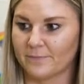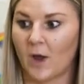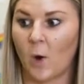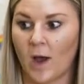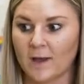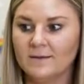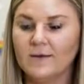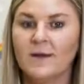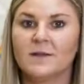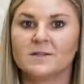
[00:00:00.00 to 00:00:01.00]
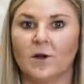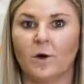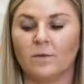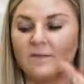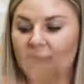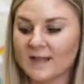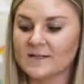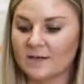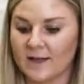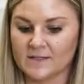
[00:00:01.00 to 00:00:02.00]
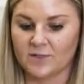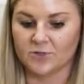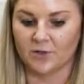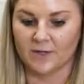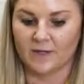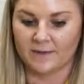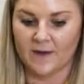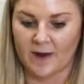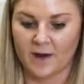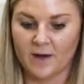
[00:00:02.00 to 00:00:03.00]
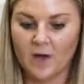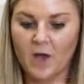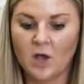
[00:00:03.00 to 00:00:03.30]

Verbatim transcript: Okay, so that's how that's controlling it there.